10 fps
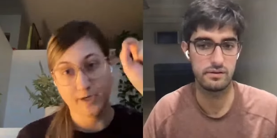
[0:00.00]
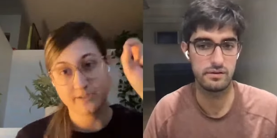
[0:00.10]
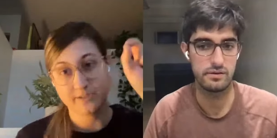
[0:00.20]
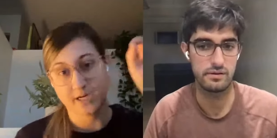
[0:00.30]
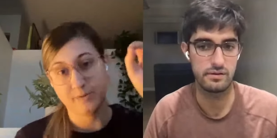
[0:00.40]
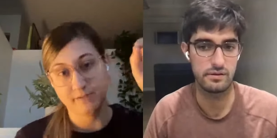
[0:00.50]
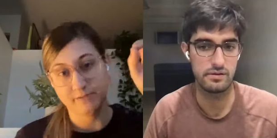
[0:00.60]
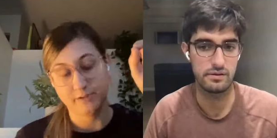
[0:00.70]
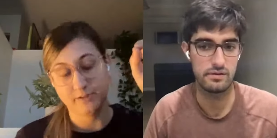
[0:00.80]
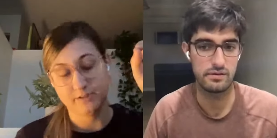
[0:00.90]
Speaker 1: You have one
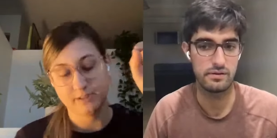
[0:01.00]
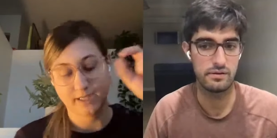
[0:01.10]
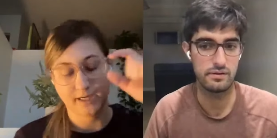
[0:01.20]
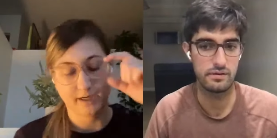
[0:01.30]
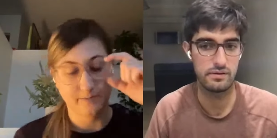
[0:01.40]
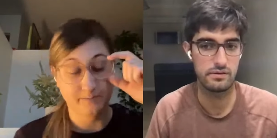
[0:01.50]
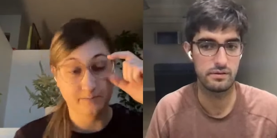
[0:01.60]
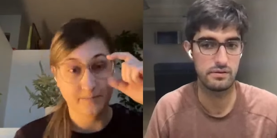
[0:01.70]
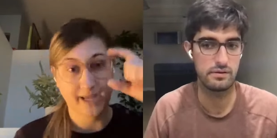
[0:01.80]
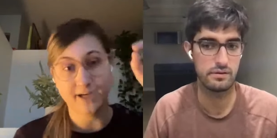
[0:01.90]
top level
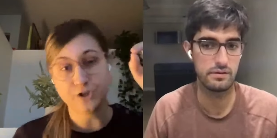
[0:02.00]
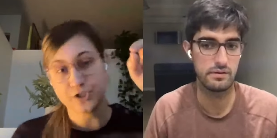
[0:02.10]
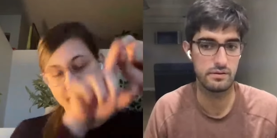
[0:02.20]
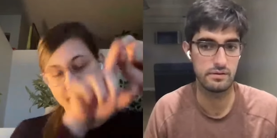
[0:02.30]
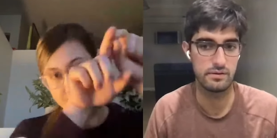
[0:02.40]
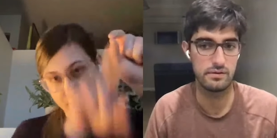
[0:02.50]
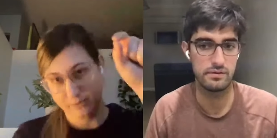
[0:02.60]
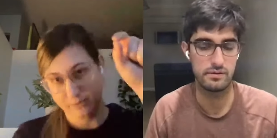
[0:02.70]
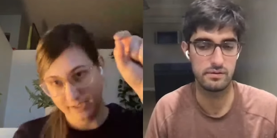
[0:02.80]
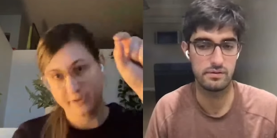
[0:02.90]
um, hash, and
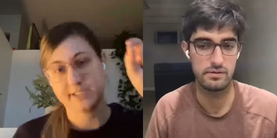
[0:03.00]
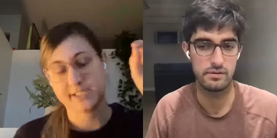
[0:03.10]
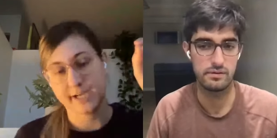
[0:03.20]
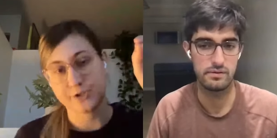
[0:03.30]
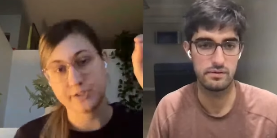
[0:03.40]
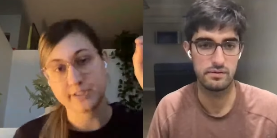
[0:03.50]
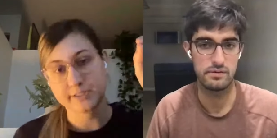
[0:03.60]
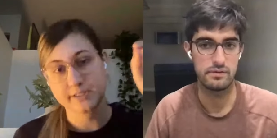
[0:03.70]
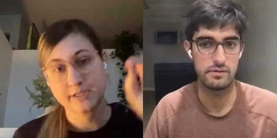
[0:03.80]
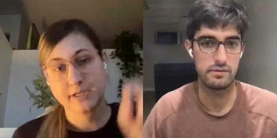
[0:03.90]
then below everything's hash
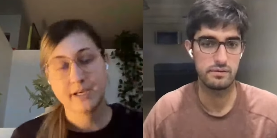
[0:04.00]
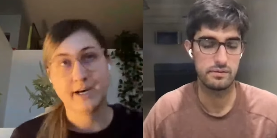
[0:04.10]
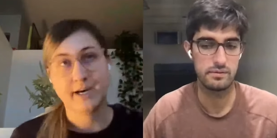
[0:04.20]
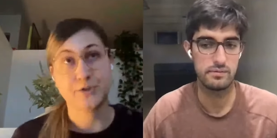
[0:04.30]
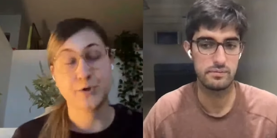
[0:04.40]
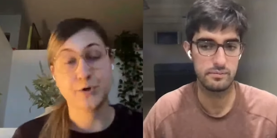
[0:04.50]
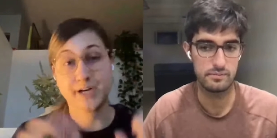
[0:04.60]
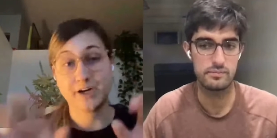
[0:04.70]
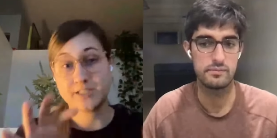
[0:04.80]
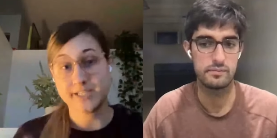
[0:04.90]
linked. Uh, so
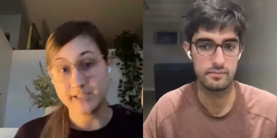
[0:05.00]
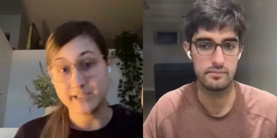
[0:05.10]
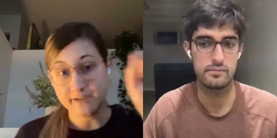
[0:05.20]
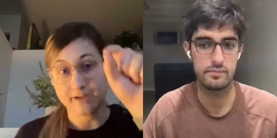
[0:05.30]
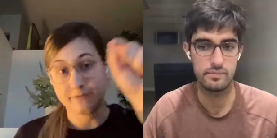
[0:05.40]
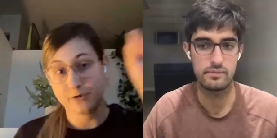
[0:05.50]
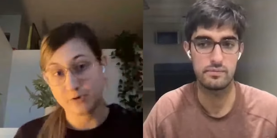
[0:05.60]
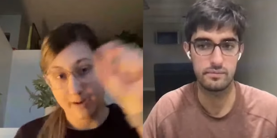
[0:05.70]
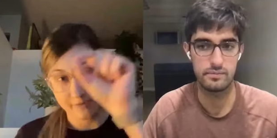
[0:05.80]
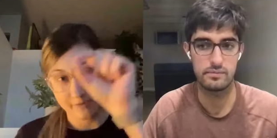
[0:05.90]
you're guaranteed that
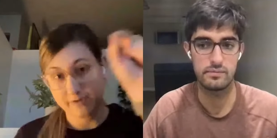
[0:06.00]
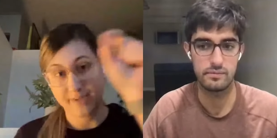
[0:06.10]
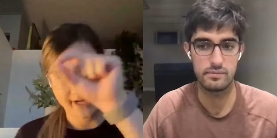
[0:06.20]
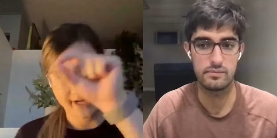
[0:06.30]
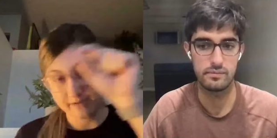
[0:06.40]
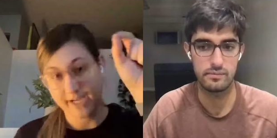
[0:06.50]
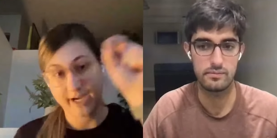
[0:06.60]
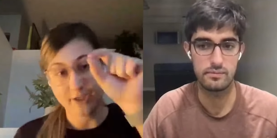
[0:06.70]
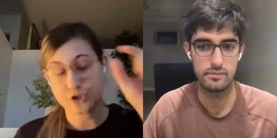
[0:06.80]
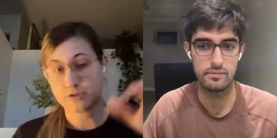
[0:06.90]
if you're grabbing from that
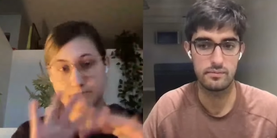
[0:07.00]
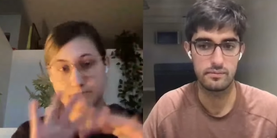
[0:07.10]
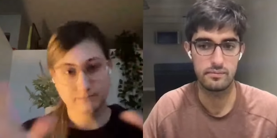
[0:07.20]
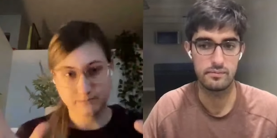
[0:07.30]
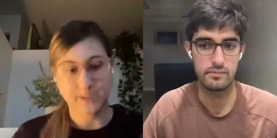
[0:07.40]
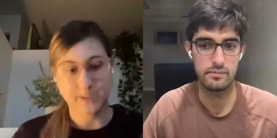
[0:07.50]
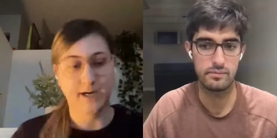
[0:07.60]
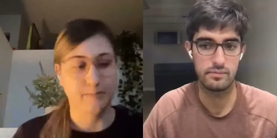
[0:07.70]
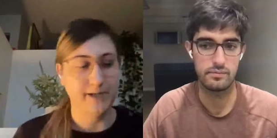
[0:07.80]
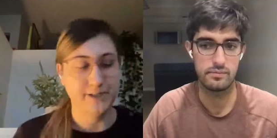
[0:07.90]
hash,
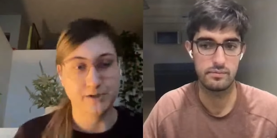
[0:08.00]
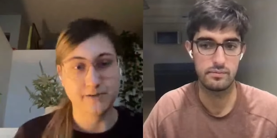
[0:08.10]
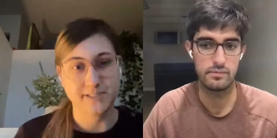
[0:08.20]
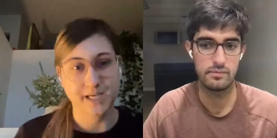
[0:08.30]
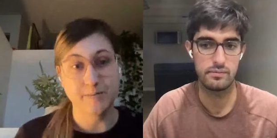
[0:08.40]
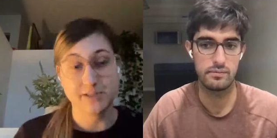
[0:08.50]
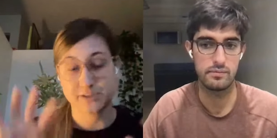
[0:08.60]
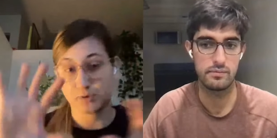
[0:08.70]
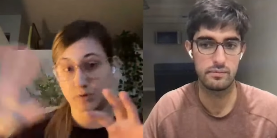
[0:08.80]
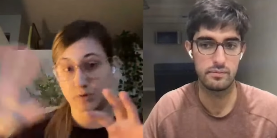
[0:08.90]
um, it's all the
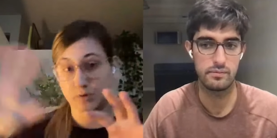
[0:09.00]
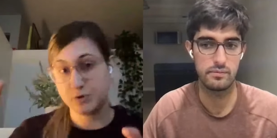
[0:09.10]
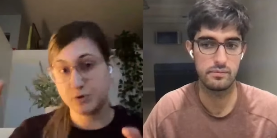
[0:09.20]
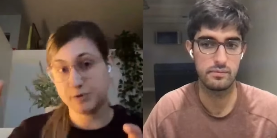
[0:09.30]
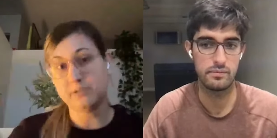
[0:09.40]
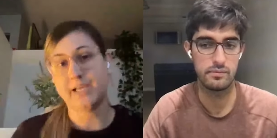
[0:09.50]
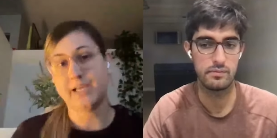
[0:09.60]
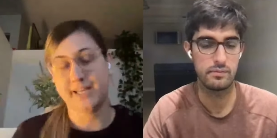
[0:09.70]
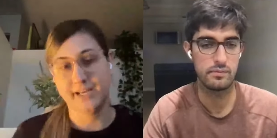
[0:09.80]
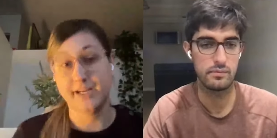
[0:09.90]
same and it's totally
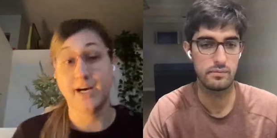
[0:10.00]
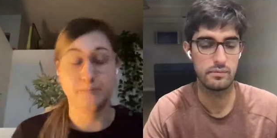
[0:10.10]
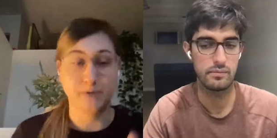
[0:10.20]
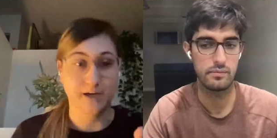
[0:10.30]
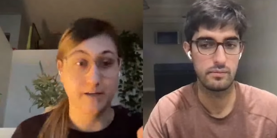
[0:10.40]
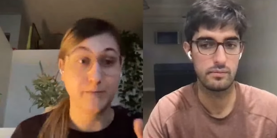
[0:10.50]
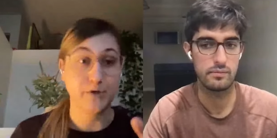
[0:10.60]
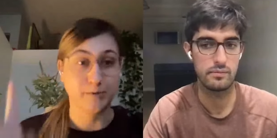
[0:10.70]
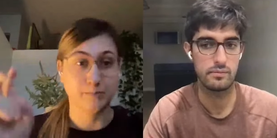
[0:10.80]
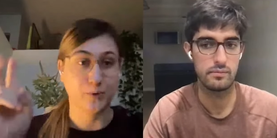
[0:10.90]
mutable. And then, yeah, uh,
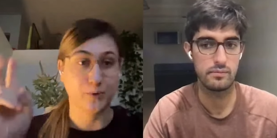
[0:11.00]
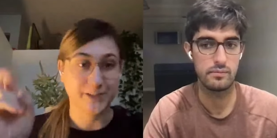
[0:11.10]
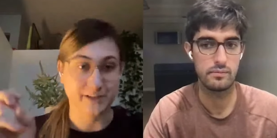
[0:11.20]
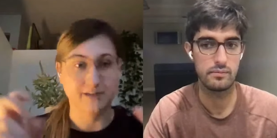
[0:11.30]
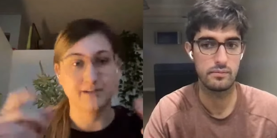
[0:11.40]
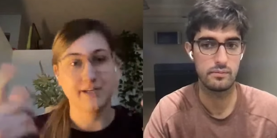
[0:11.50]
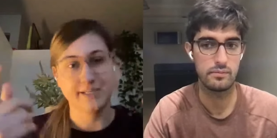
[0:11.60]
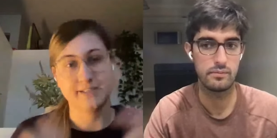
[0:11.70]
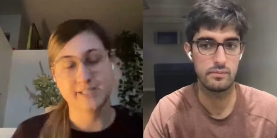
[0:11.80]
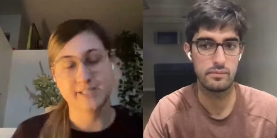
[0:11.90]
the mutable
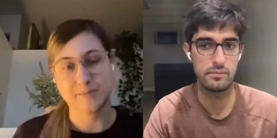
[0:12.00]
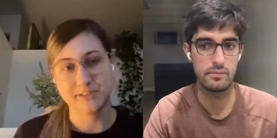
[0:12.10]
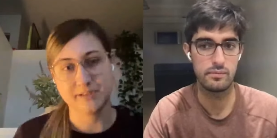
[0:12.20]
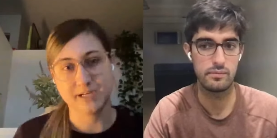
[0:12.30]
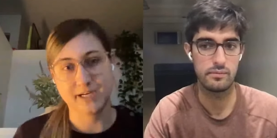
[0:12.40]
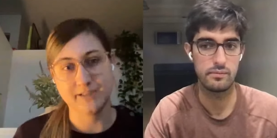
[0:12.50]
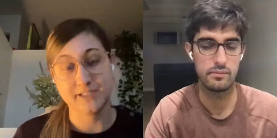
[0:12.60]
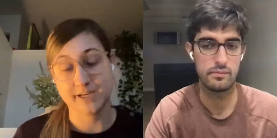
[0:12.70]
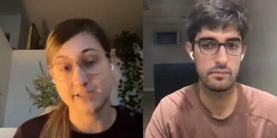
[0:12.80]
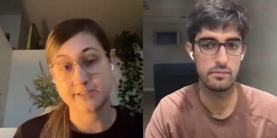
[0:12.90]
pointer is kept in
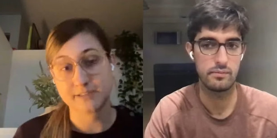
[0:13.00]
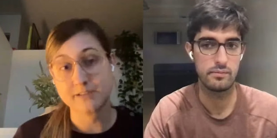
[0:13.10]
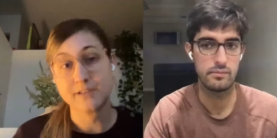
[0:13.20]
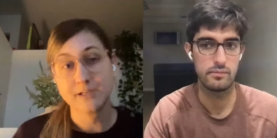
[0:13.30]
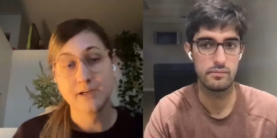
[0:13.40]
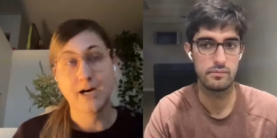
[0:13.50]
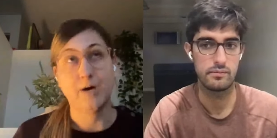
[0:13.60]
uh, DNS.